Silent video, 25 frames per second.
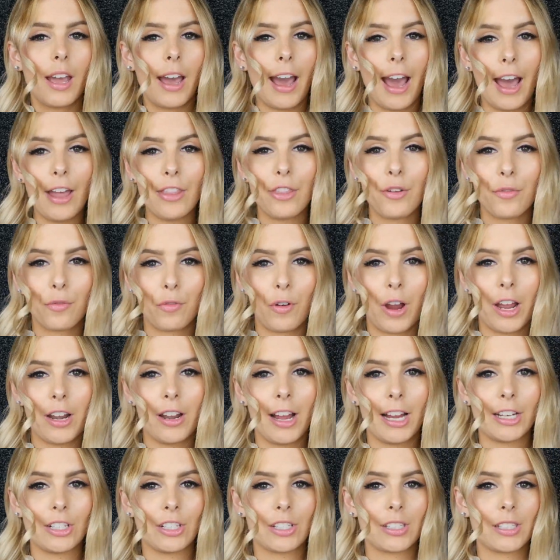At the
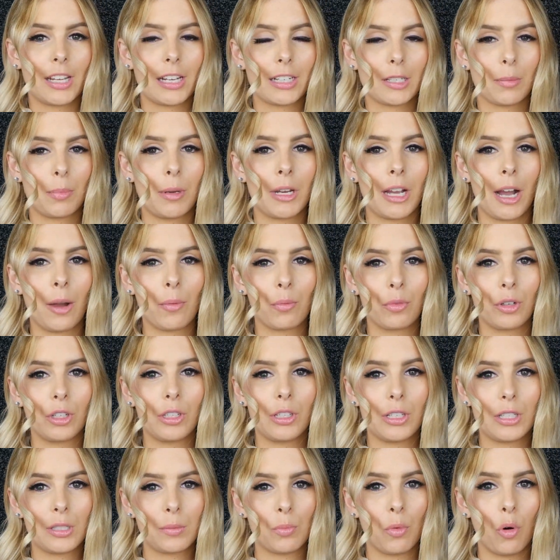front, I just like to pick up
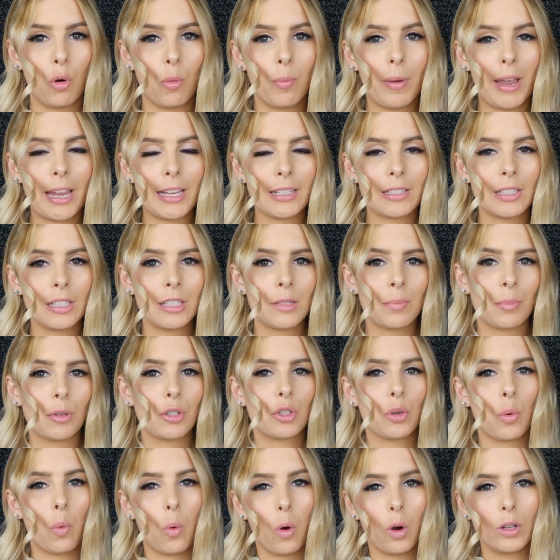really small pieces,
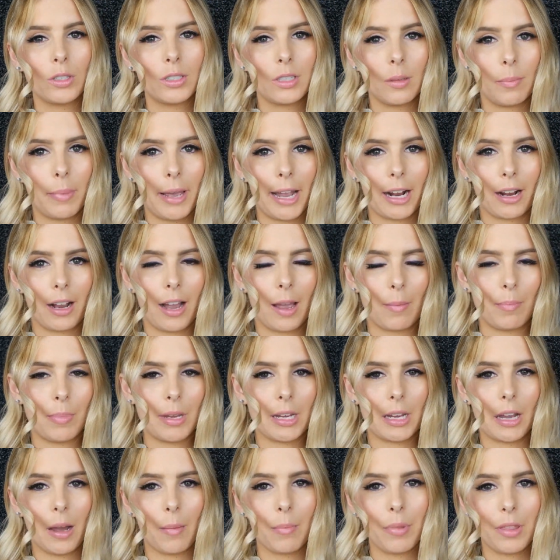but towards the back, I
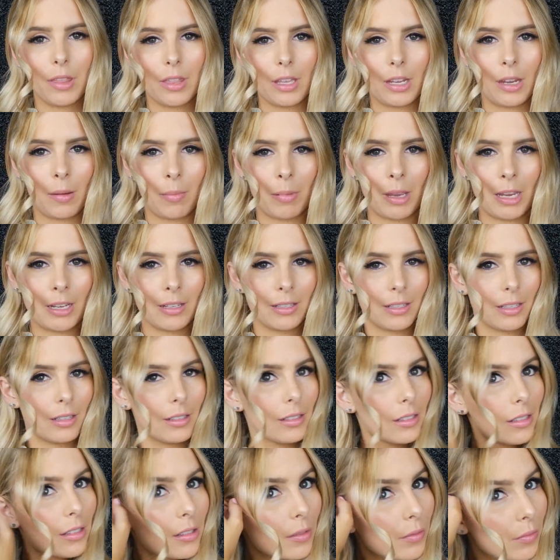pick up thicker
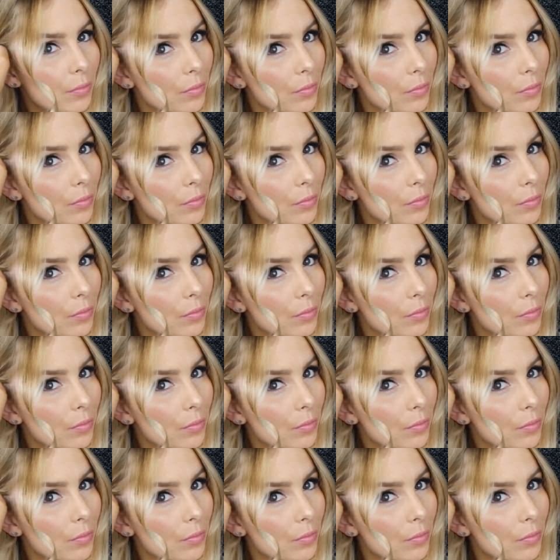pieces.